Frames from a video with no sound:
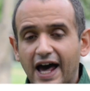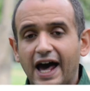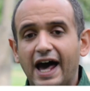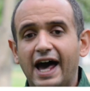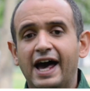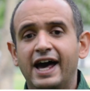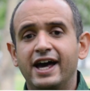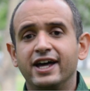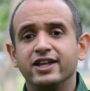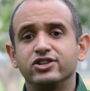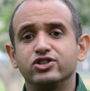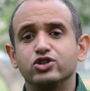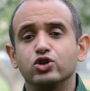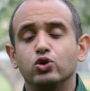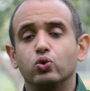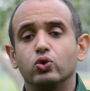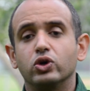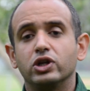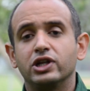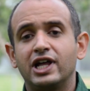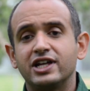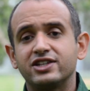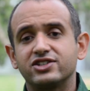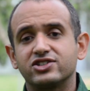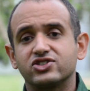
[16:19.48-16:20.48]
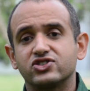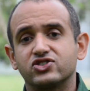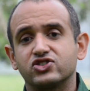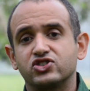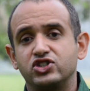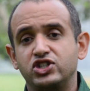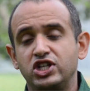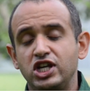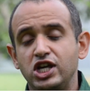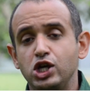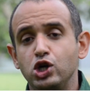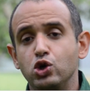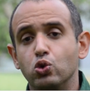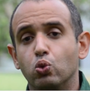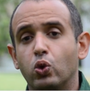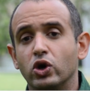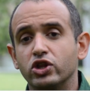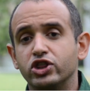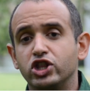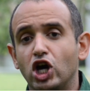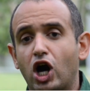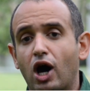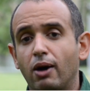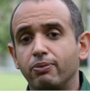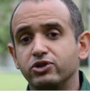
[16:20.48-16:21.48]
And let's see
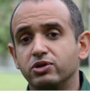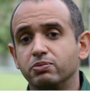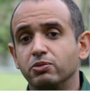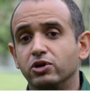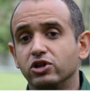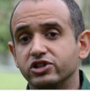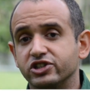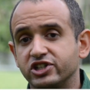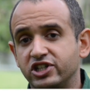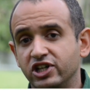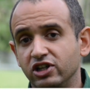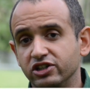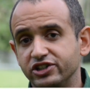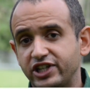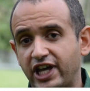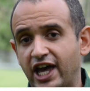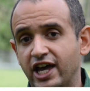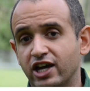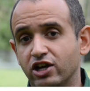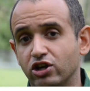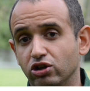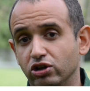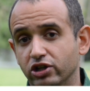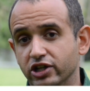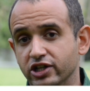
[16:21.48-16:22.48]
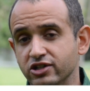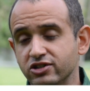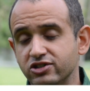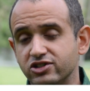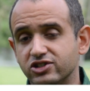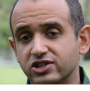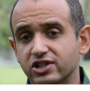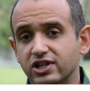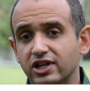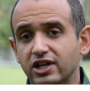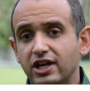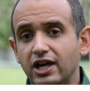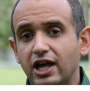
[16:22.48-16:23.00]
what the optimal tilt angle is